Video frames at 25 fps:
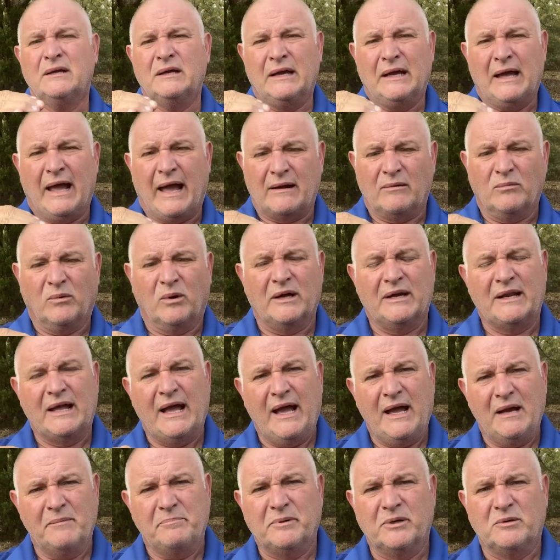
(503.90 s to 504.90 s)
And what
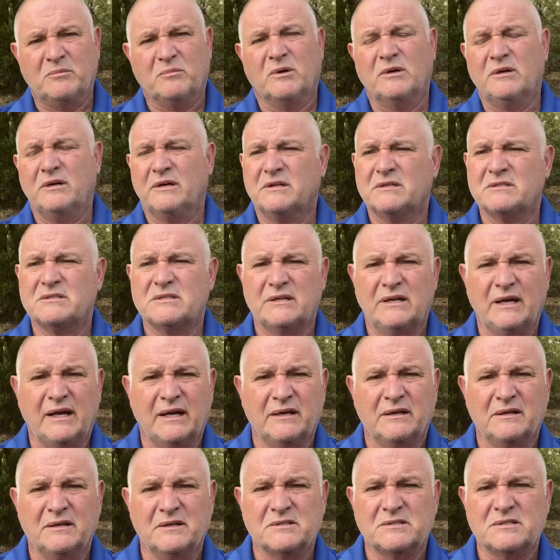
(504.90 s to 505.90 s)
happened was,
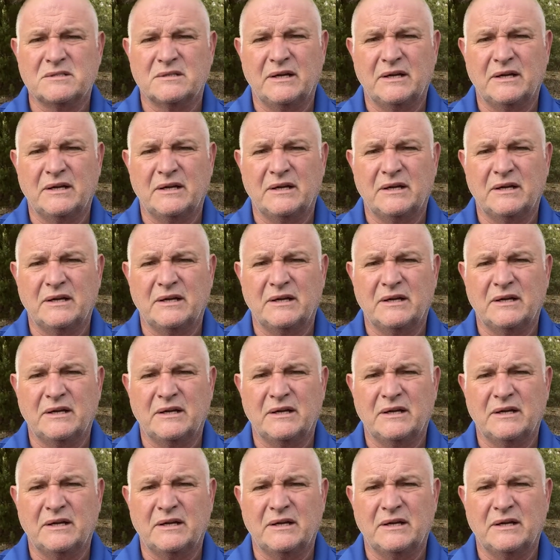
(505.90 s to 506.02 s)
is